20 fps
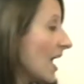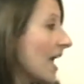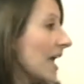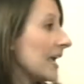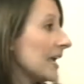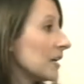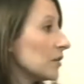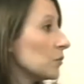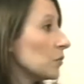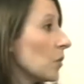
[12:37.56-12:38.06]

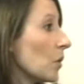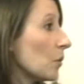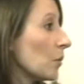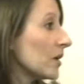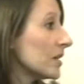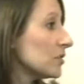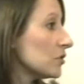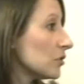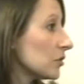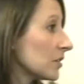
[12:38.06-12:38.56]
And
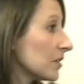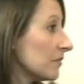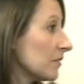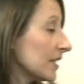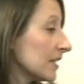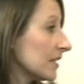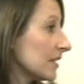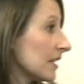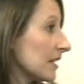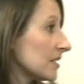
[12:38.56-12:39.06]
once you're
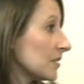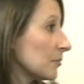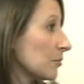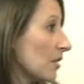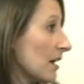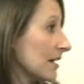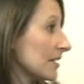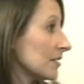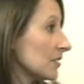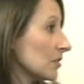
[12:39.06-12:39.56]
convicted as a
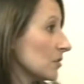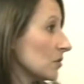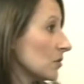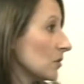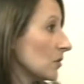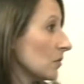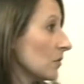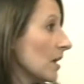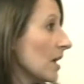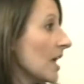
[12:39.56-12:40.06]

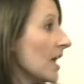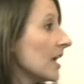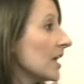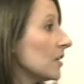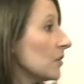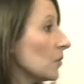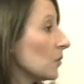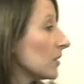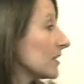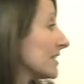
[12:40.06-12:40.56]
prostitute,
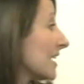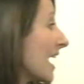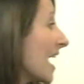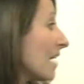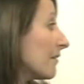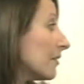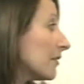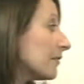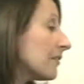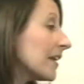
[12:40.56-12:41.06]
in order to
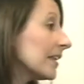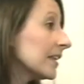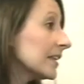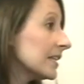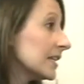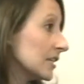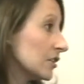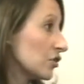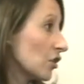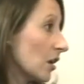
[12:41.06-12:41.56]
have a
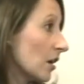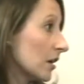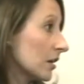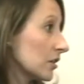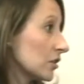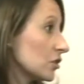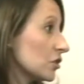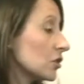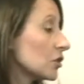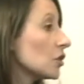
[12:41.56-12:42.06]
felony
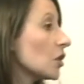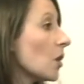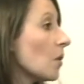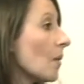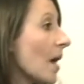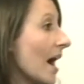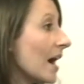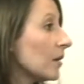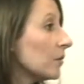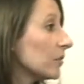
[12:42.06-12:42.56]
charge, to
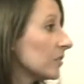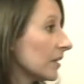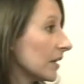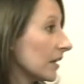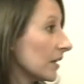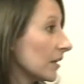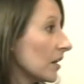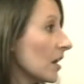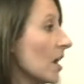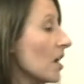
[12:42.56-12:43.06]
go out
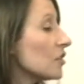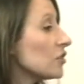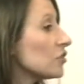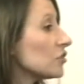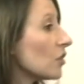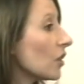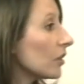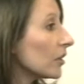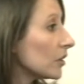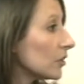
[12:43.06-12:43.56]
there,
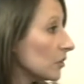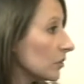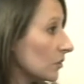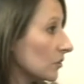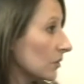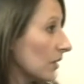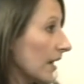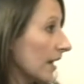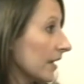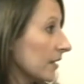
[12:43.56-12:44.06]
start a new
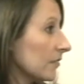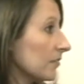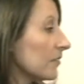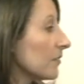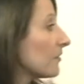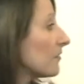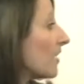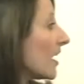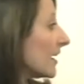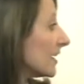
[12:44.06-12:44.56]

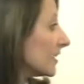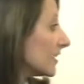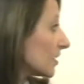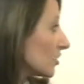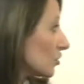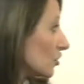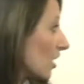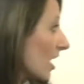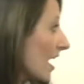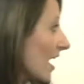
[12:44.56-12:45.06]
life, find a
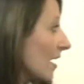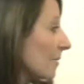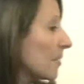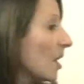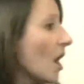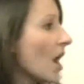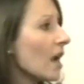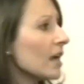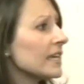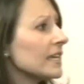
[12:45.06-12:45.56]
job,
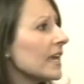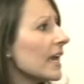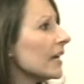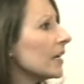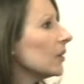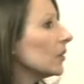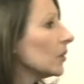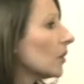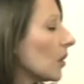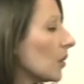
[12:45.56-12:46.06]
get
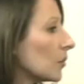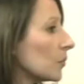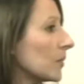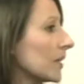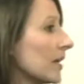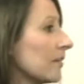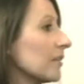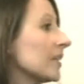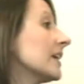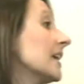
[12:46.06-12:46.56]
a loan,
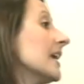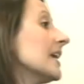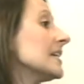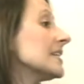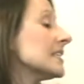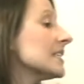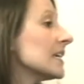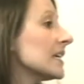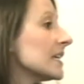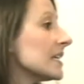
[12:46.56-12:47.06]
whatever the
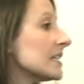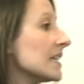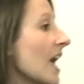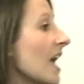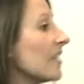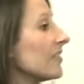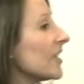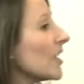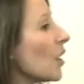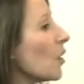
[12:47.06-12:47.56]
case is,
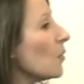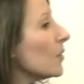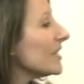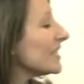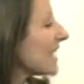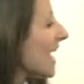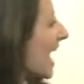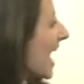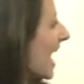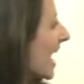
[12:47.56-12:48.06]
they
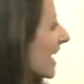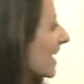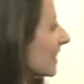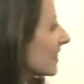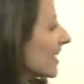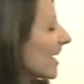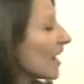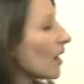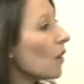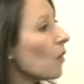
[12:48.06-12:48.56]
always have
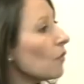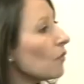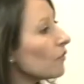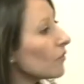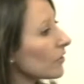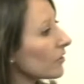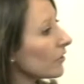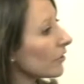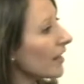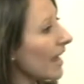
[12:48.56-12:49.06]
that
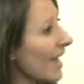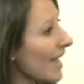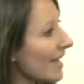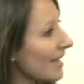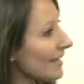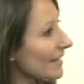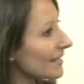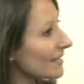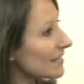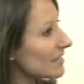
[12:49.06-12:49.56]
over their
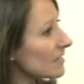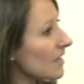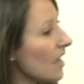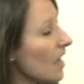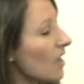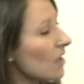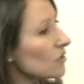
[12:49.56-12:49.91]
heads.